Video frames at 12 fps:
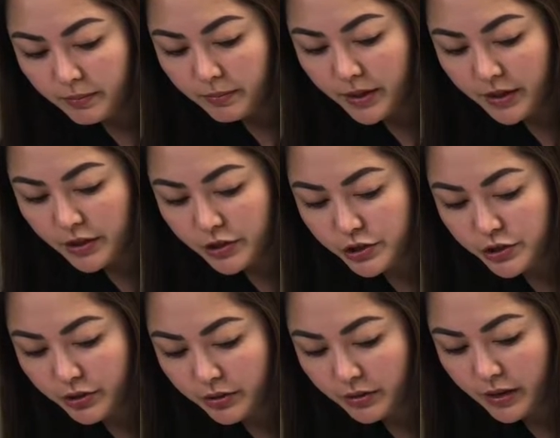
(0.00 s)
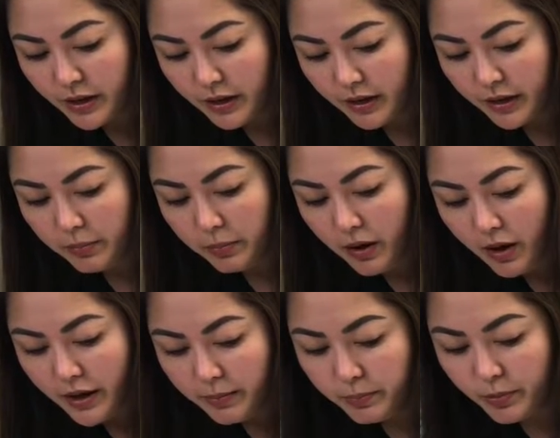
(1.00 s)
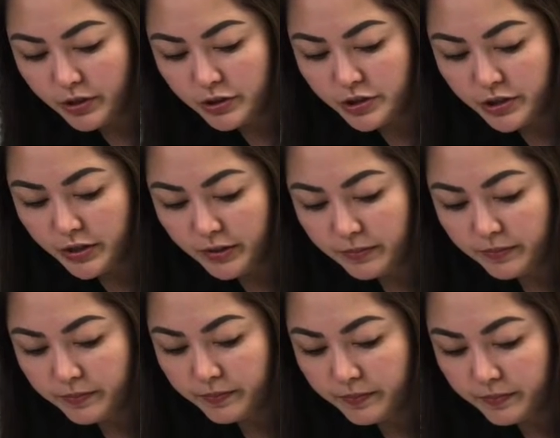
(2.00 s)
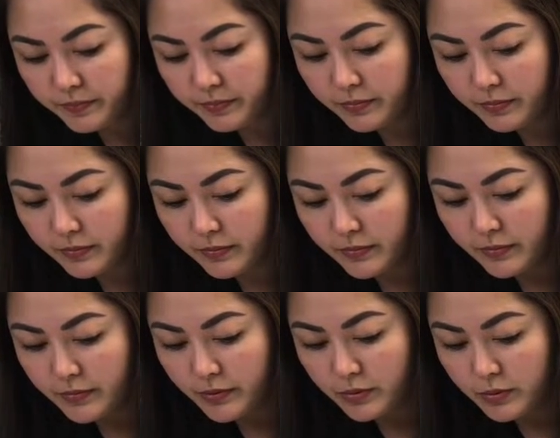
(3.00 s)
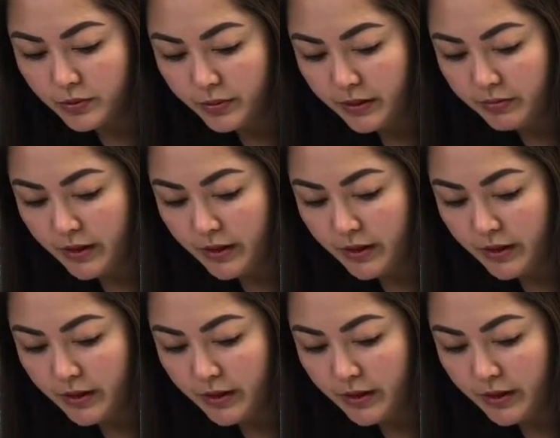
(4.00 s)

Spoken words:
making sure that I apply pressure all the way